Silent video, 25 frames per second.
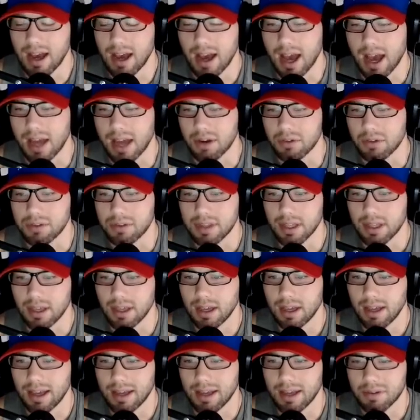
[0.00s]
I don't
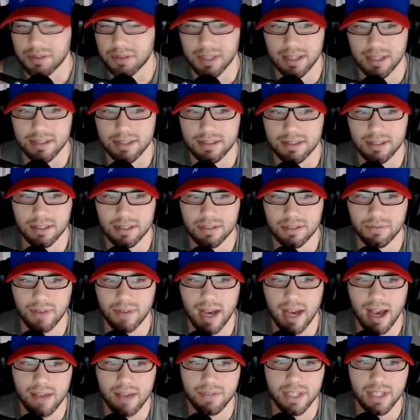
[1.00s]
think he's
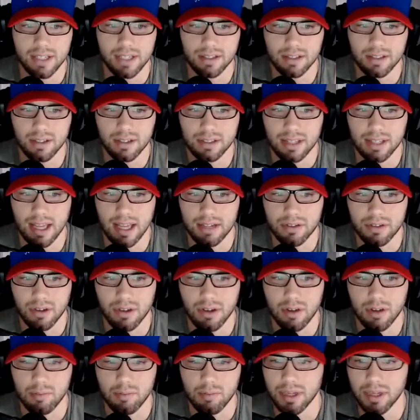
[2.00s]
6'5". He didn't look that
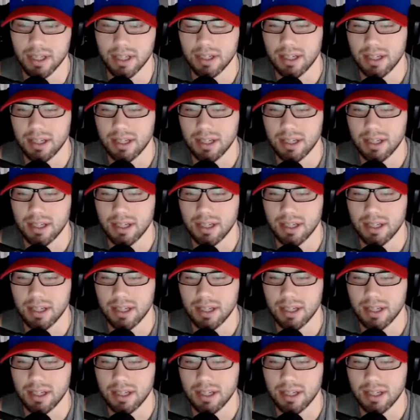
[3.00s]
tall, but